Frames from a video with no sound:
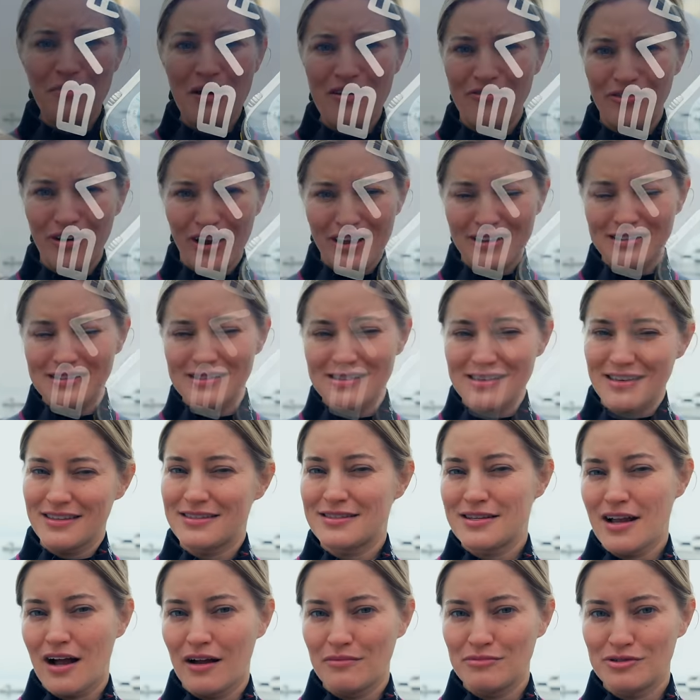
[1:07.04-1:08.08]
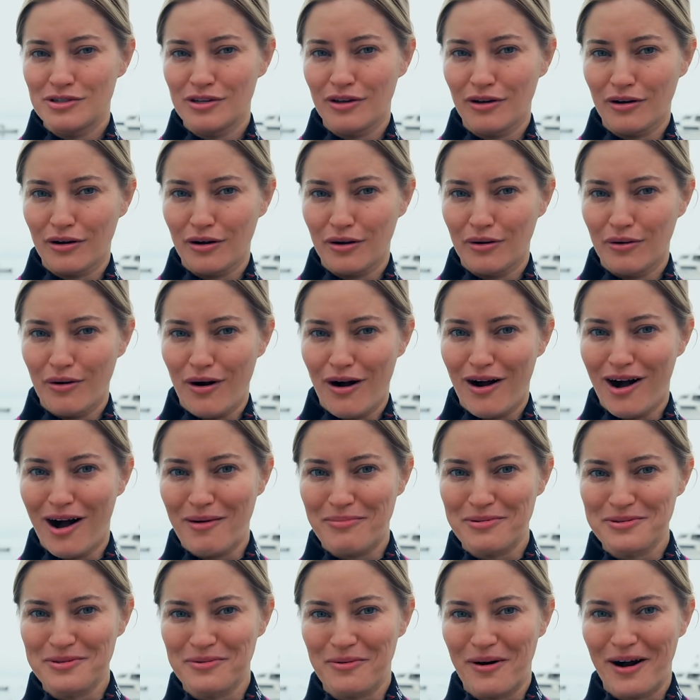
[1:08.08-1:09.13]
my friends, it's time to go
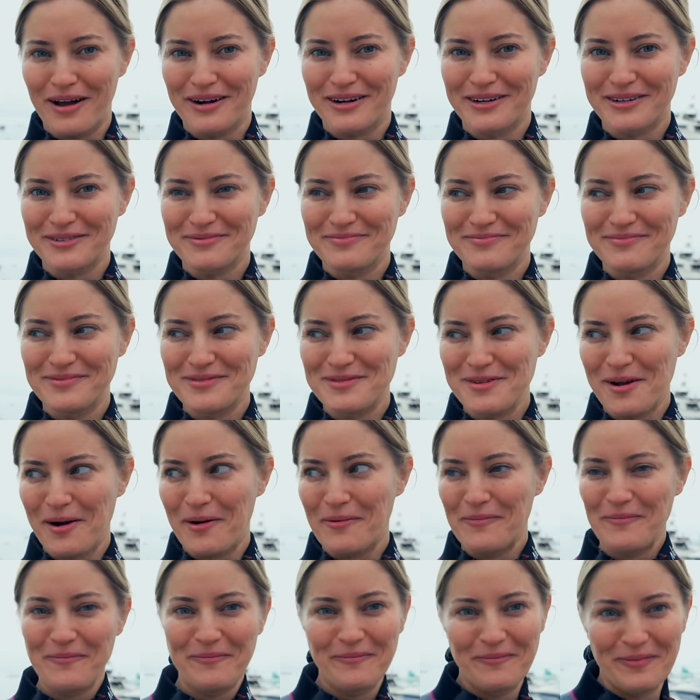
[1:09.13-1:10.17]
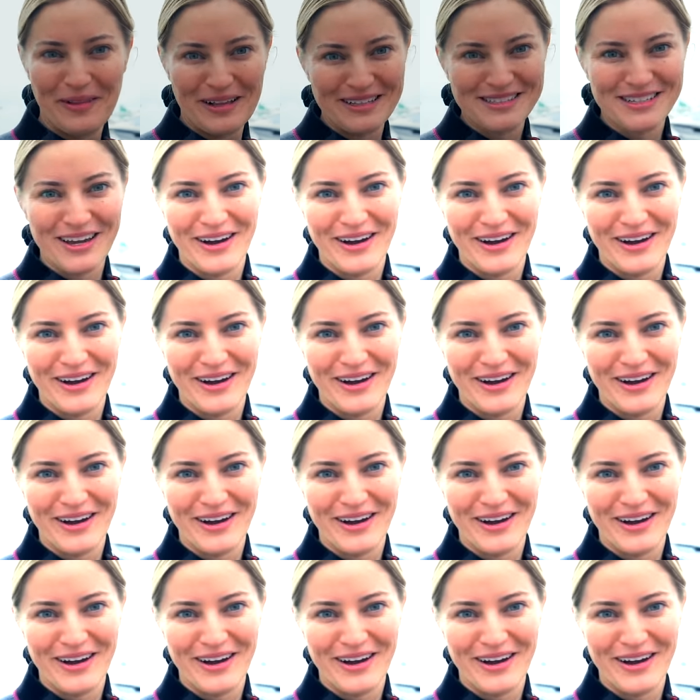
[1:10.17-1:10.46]
hop in the water. So let's